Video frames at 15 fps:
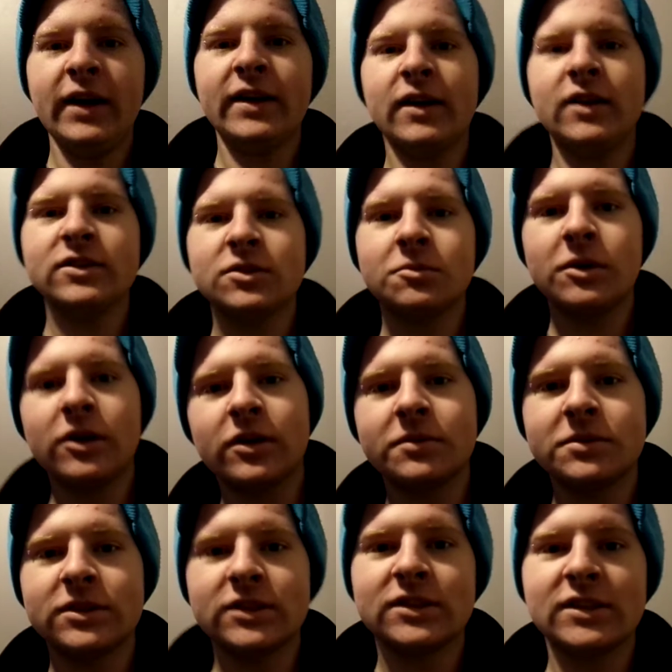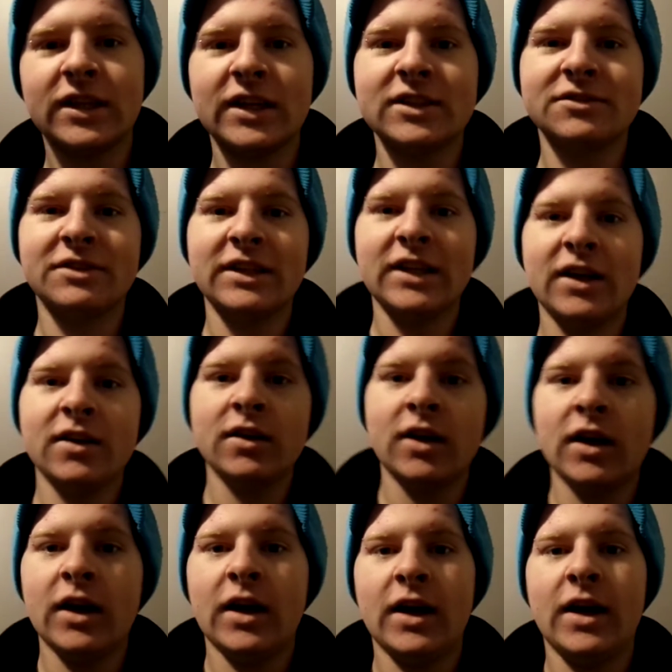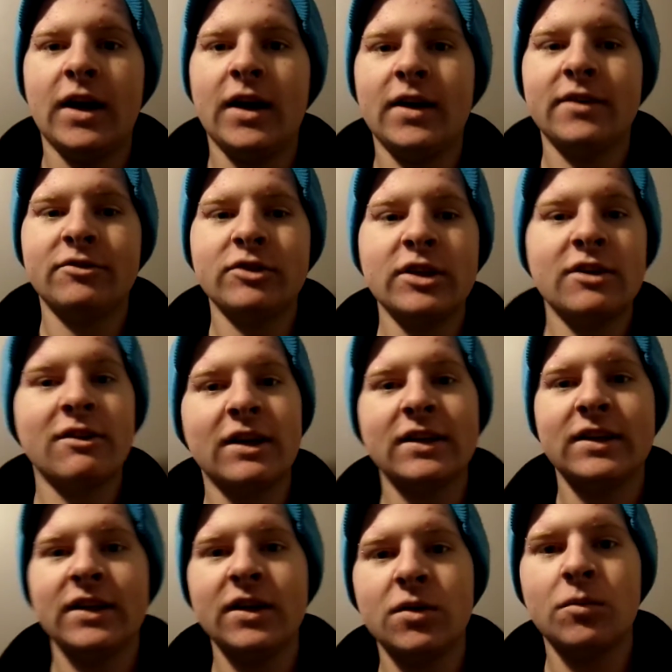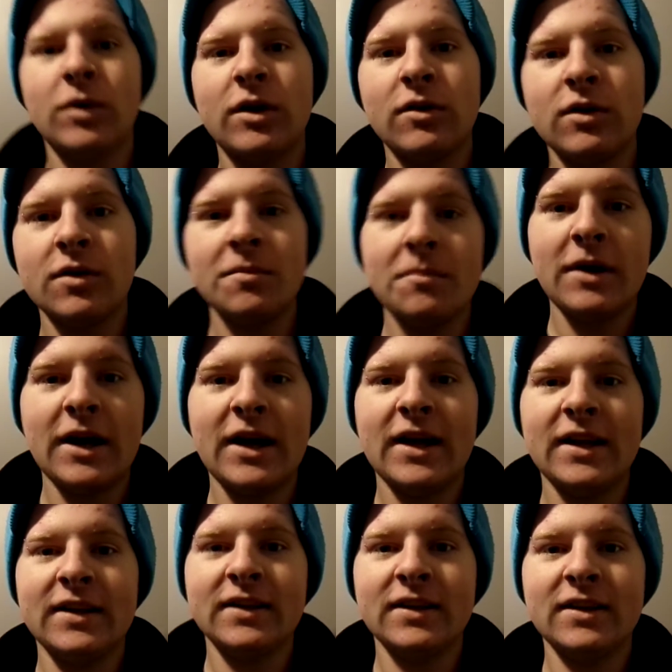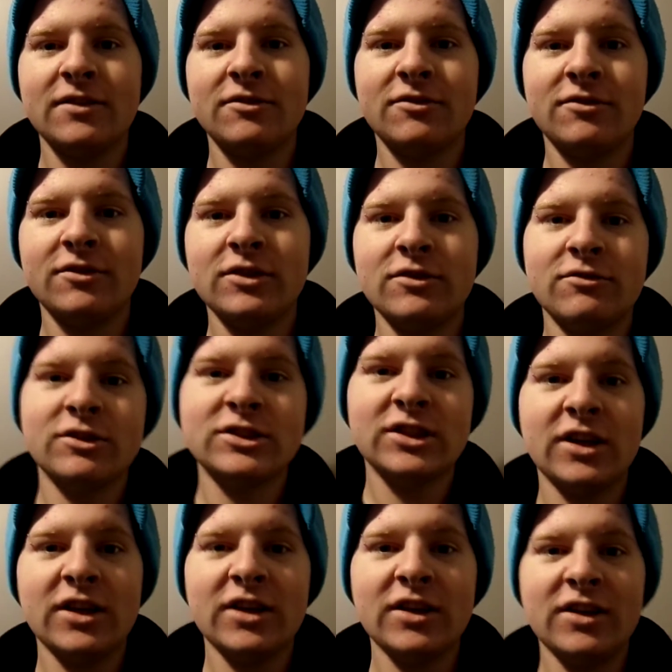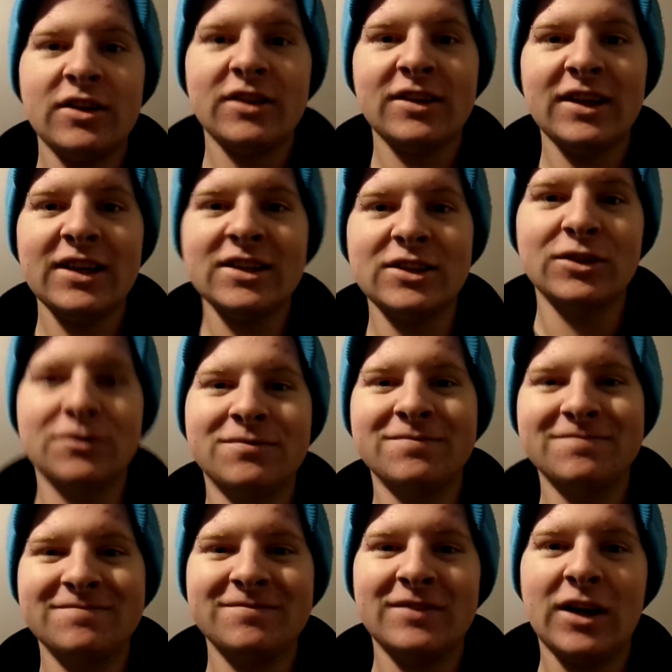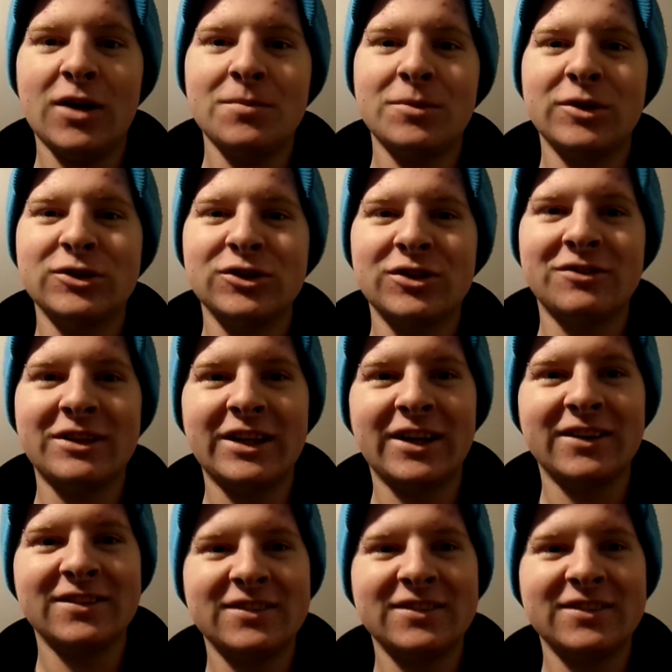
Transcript: Hey guys, and welcome to today's video. If you're new around here, welcome, and if you've returned, thank you. Hope you enjoy the video.